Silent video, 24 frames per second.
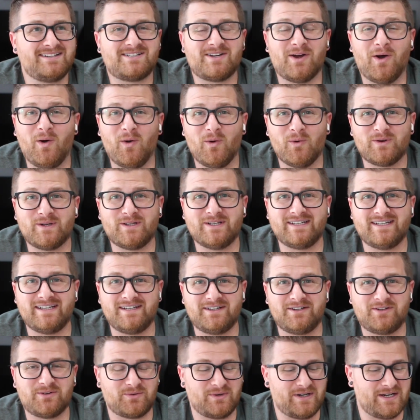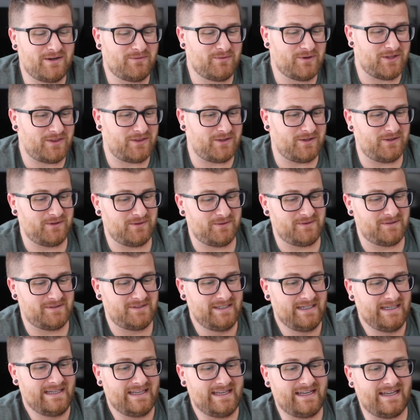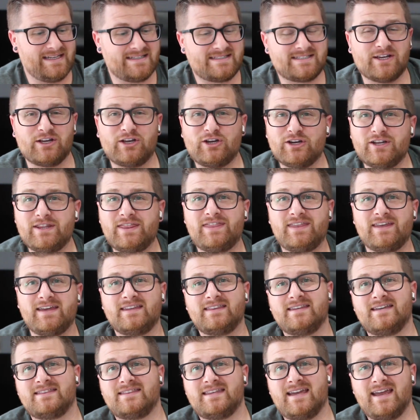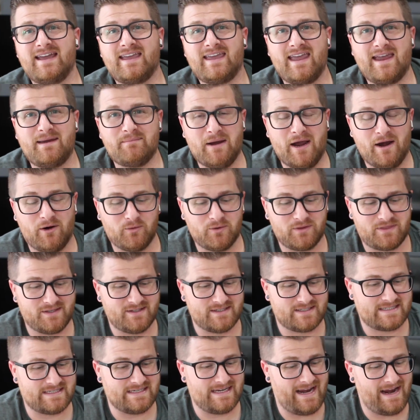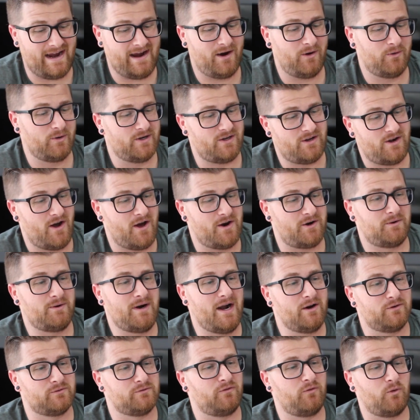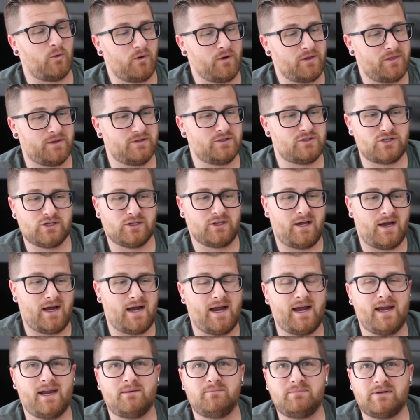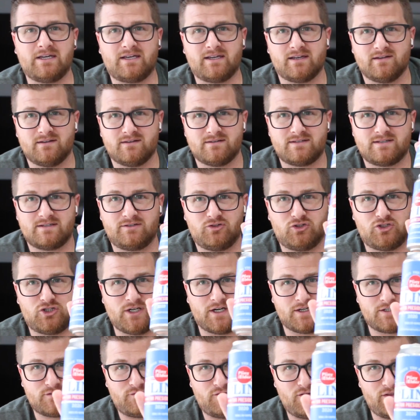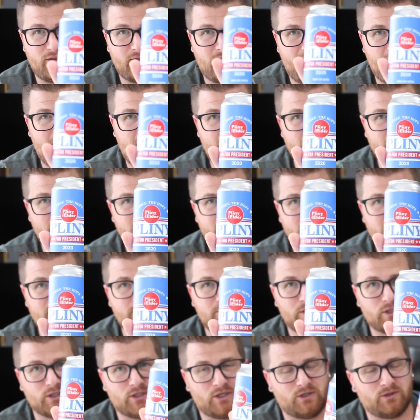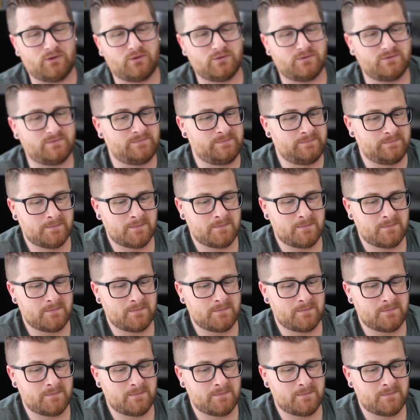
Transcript: totally agree with you. It's a good thing that they came out with this now and not around 4th of July, because just for the can theme alone